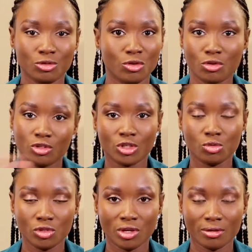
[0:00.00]
so you're not just
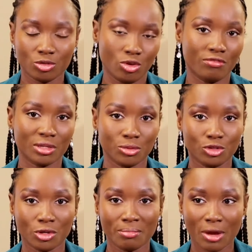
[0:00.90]
switch to a fast
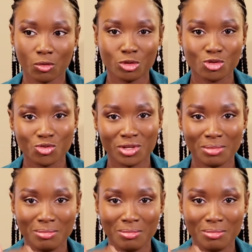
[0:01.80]
position, you might want to switch